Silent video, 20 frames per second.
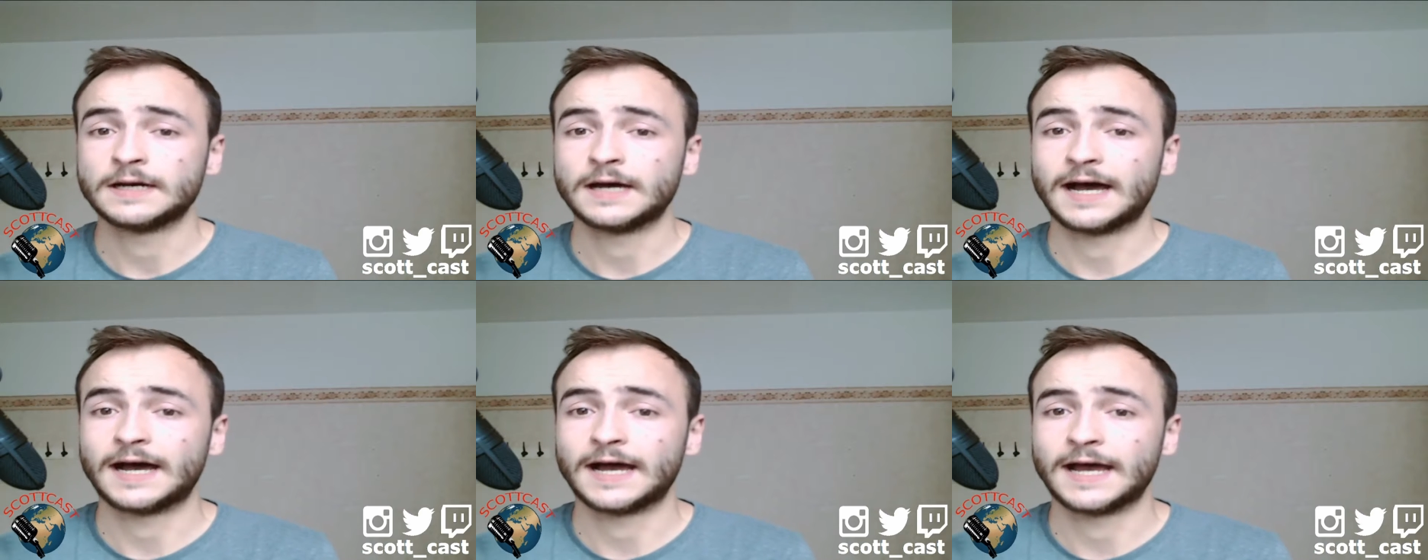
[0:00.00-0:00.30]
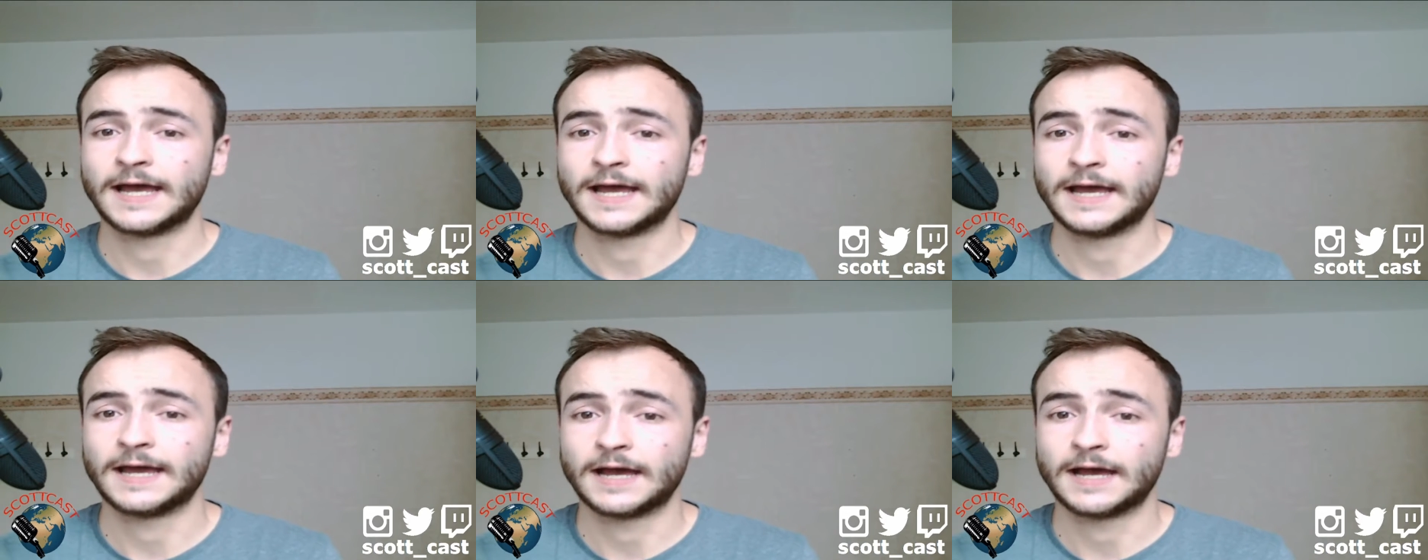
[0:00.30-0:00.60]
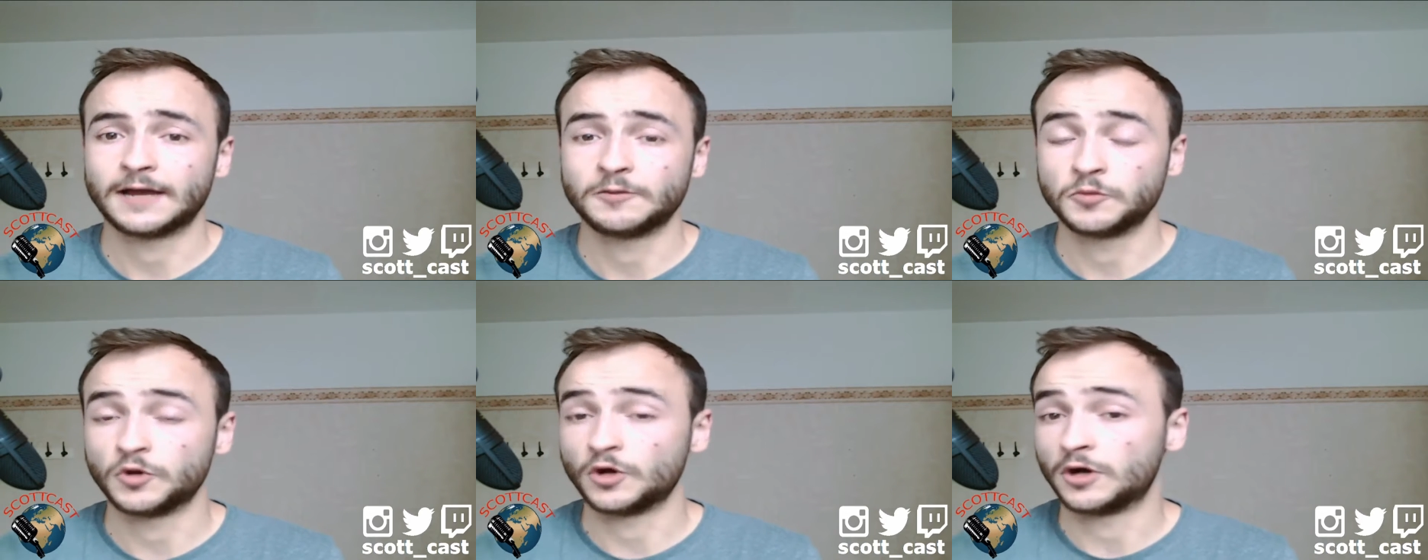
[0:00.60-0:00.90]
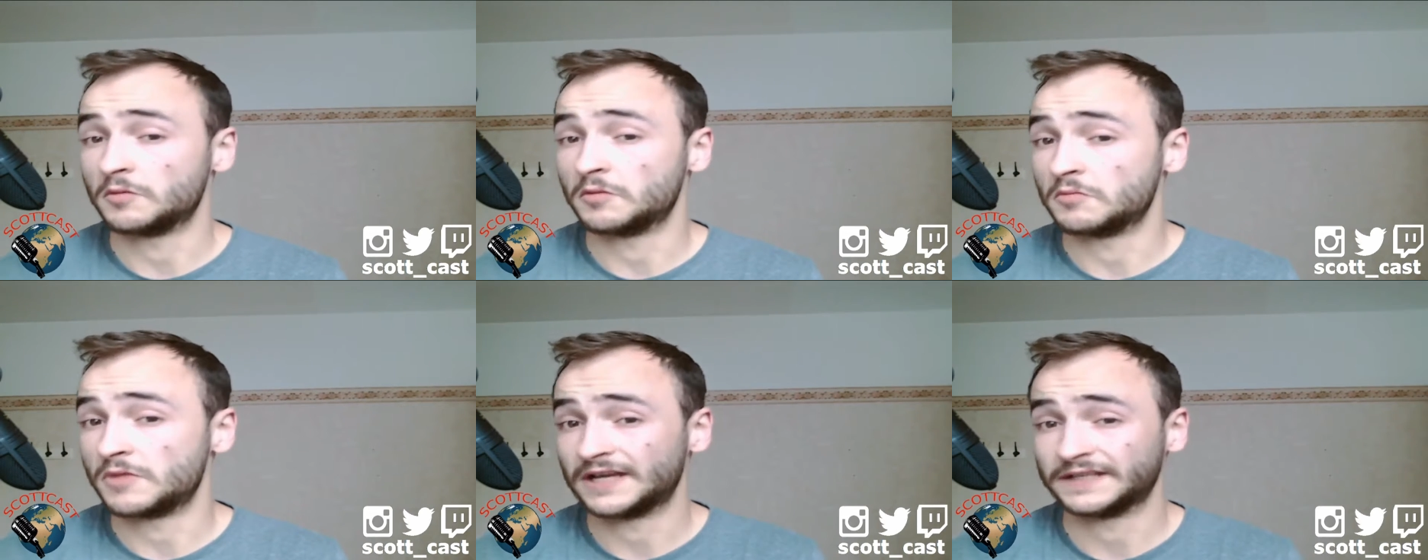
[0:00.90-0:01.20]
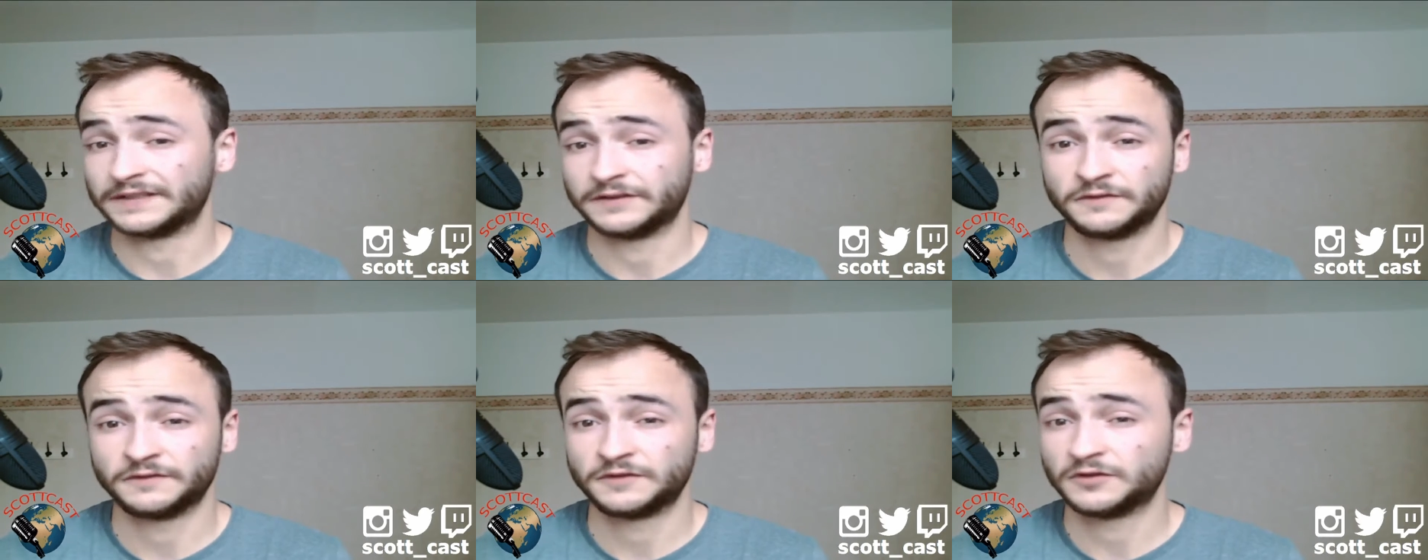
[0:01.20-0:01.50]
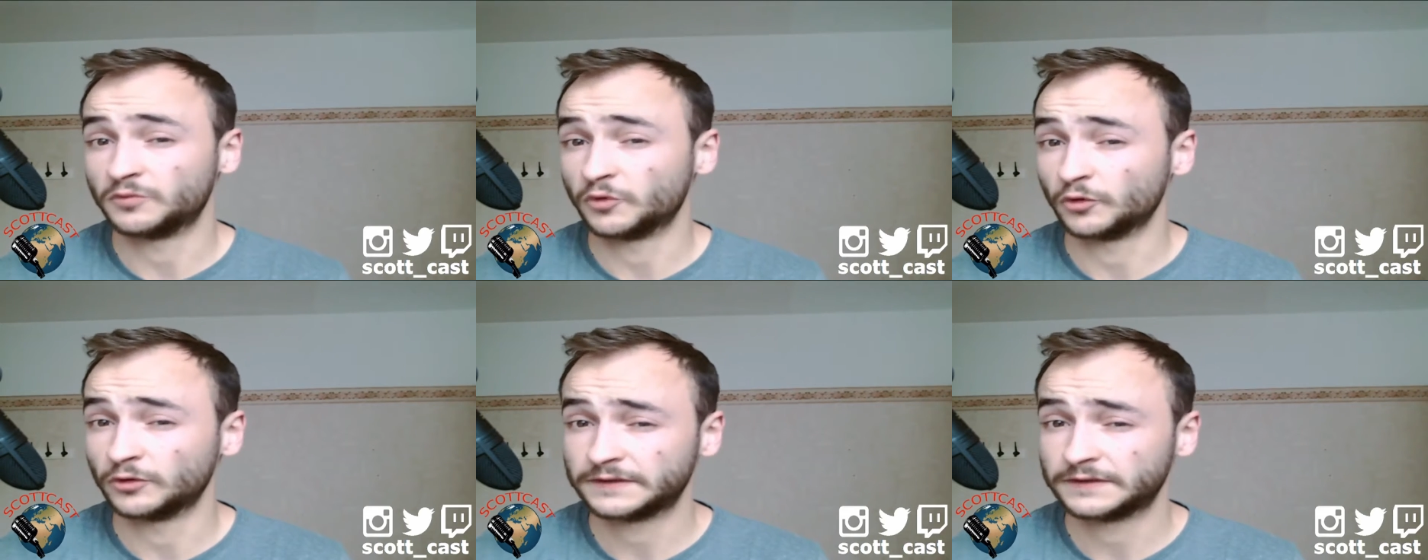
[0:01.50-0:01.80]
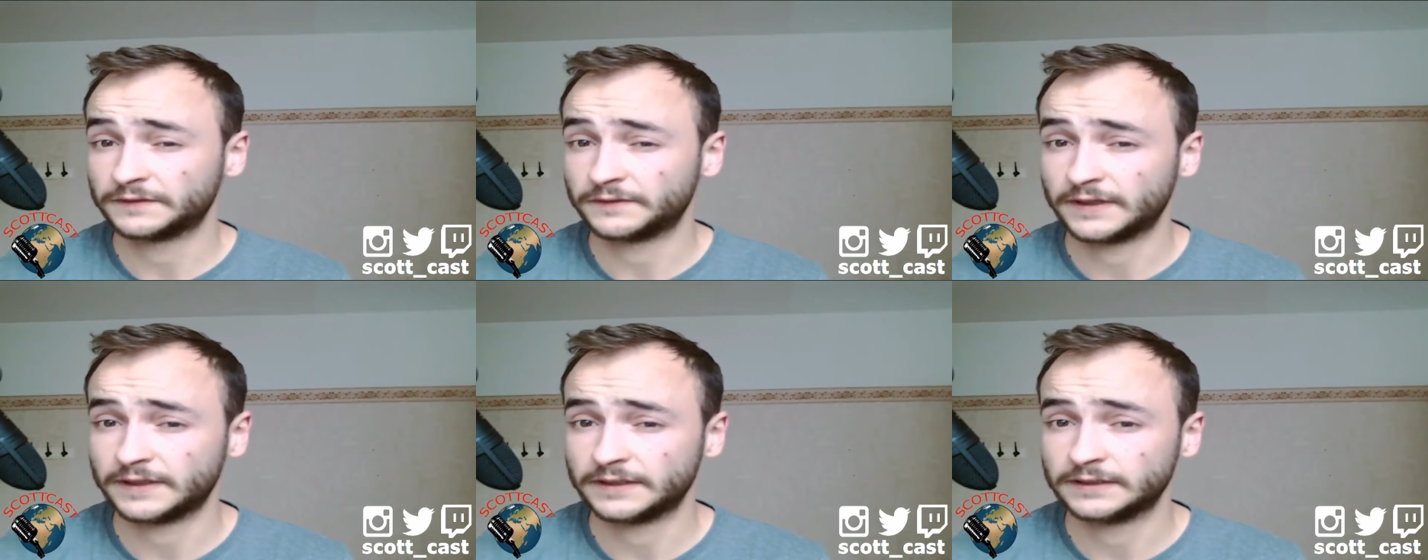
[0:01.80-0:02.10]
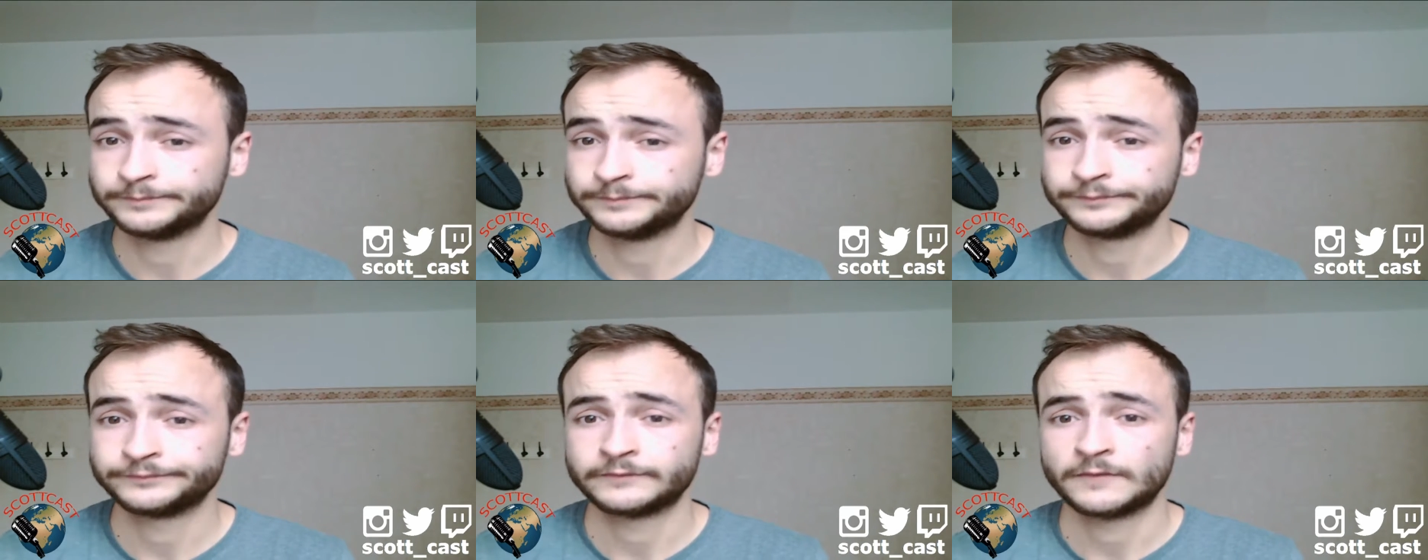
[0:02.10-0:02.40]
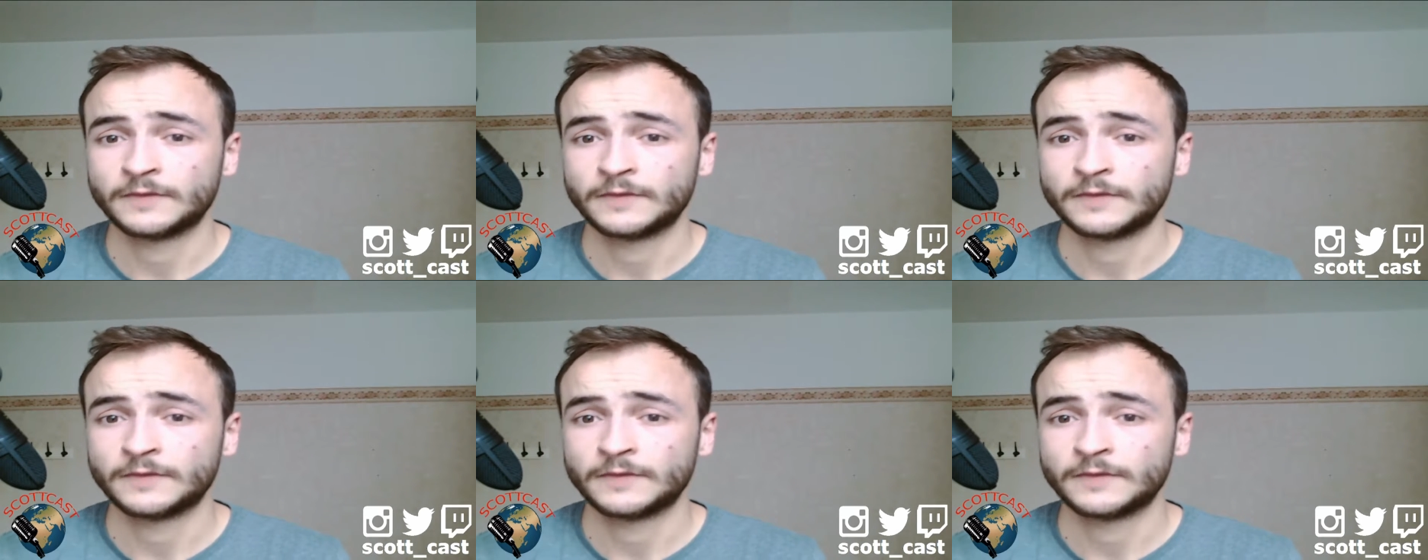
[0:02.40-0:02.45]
I'm not a massive sports fan,